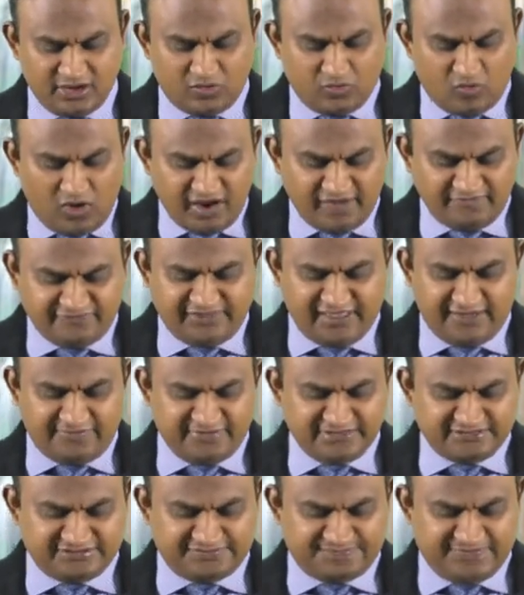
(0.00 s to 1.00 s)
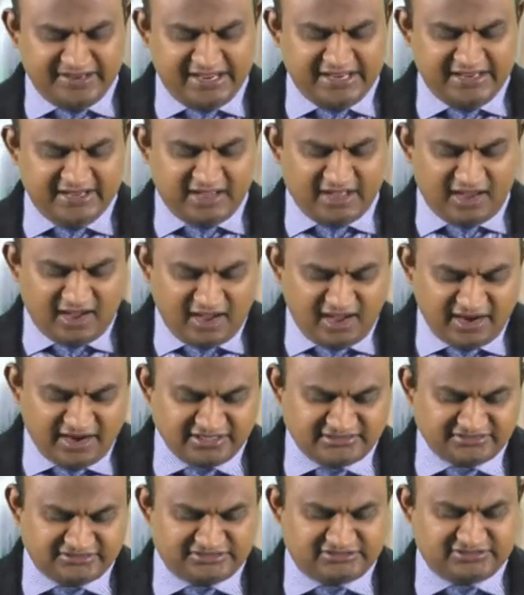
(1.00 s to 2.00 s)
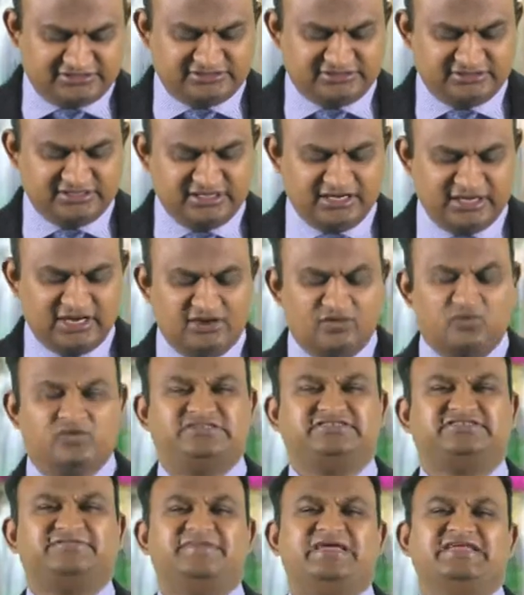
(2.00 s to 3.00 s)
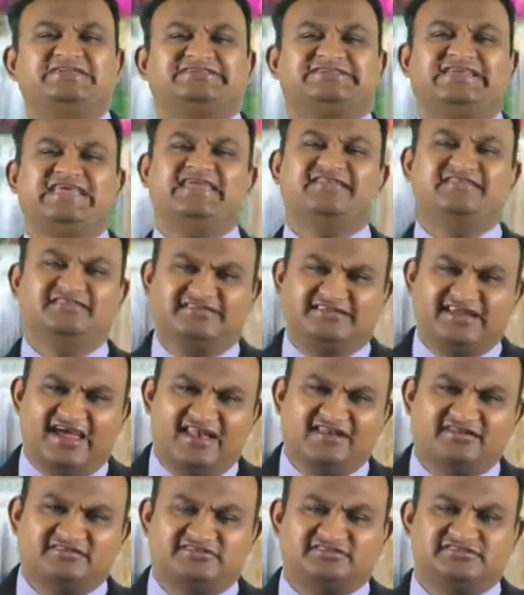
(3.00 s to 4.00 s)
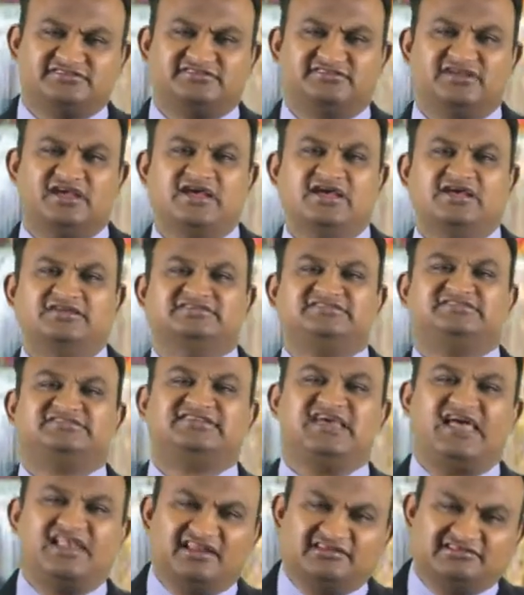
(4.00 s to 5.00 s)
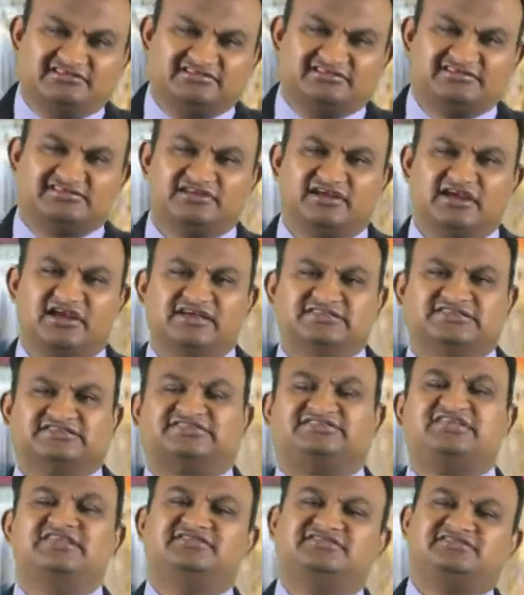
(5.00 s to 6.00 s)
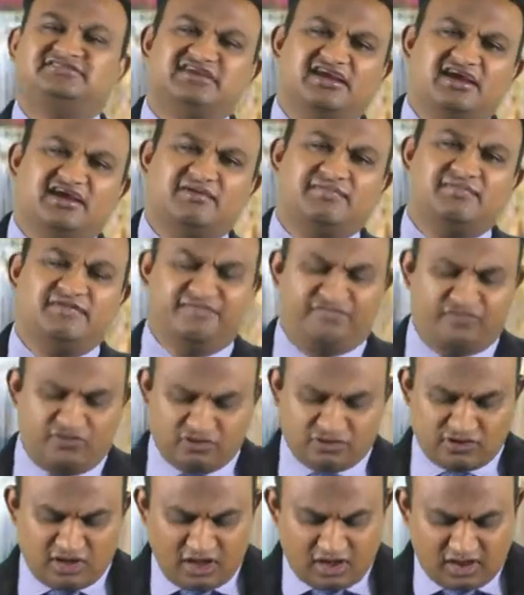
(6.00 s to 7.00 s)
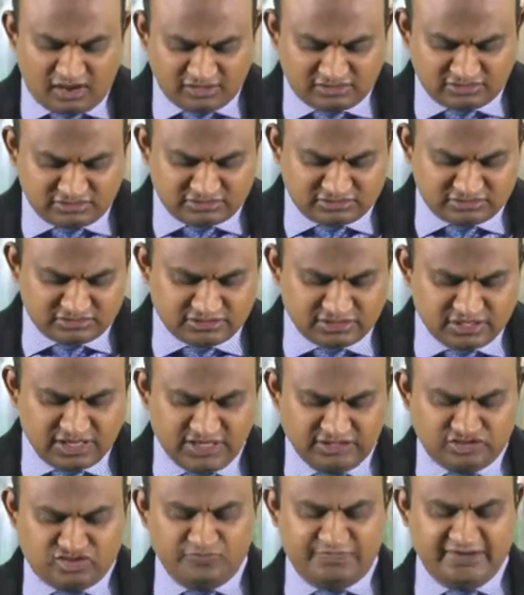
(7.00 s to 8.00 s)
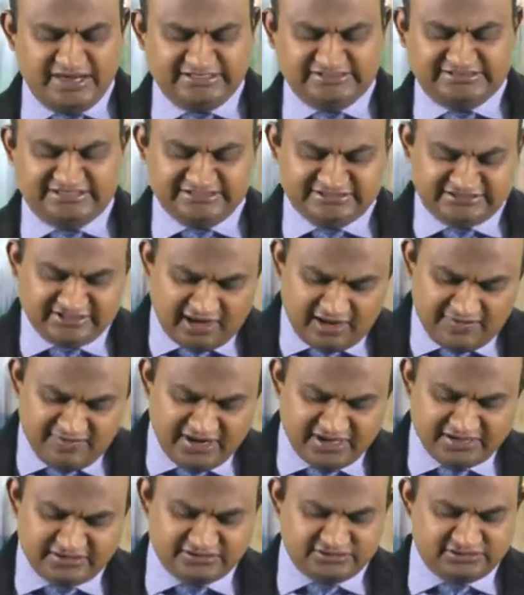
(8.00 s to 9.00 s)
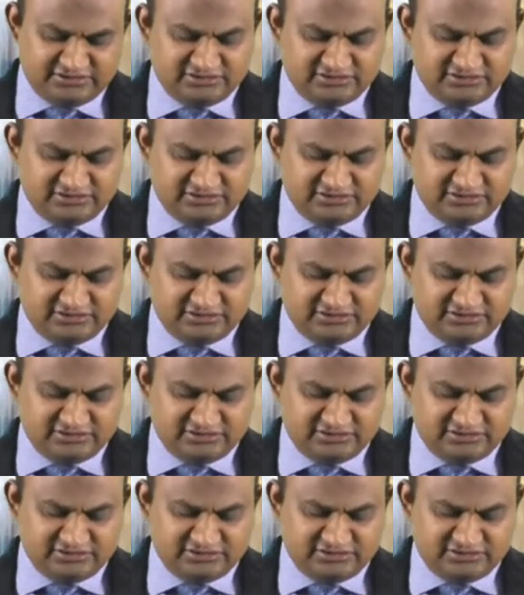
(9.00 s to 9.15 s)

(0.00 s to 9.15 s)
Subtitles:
One of them is being earnest, which means intense, zealous, sincere before God, to be determined.